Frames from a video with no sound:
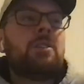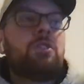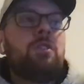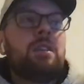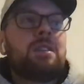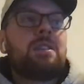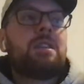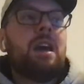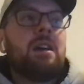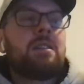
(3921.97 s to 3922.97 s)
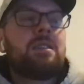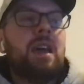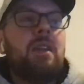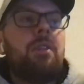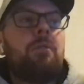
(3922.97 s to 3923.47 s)
Like, he could shoot
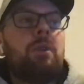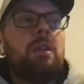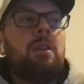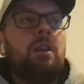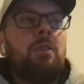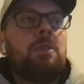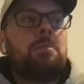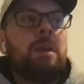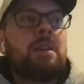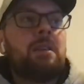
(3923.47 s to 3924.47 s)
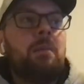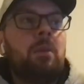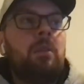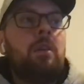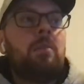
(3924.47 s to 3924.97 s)
a set three, though, which
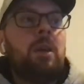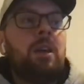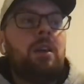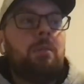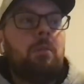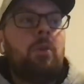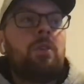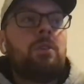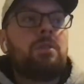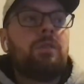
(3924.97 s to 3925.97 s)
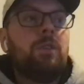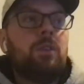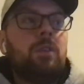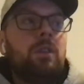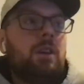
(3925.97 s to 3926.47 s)
makes him a little bit more
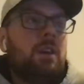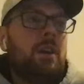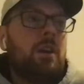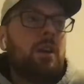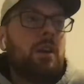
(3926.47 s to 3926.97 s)
useful.